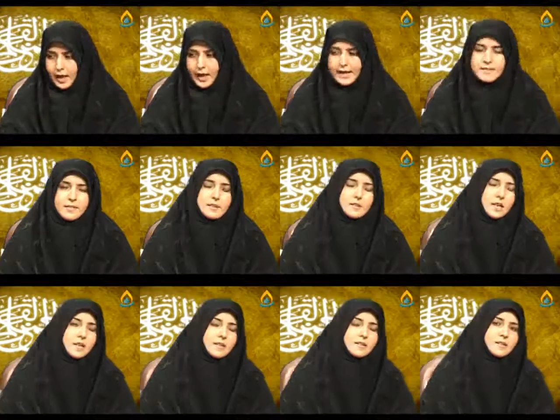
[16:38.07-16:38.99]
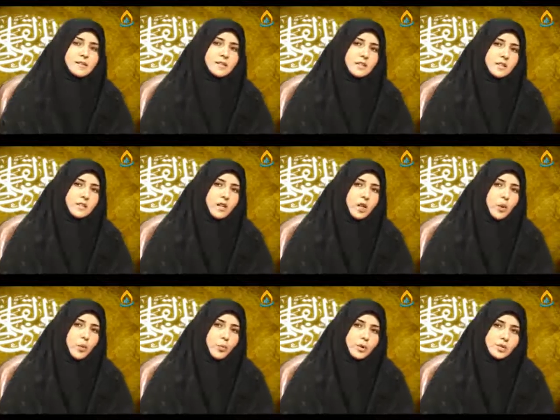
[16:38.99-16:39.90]
And the third reason
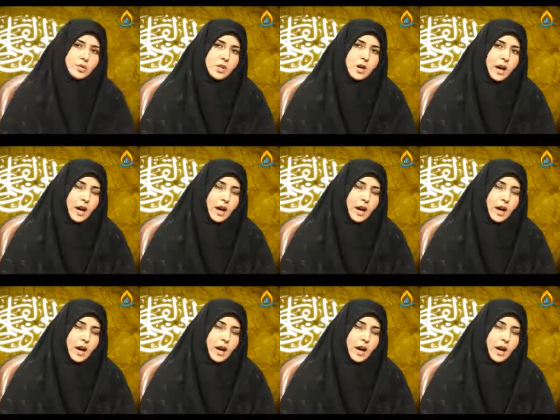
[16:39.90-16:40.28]
which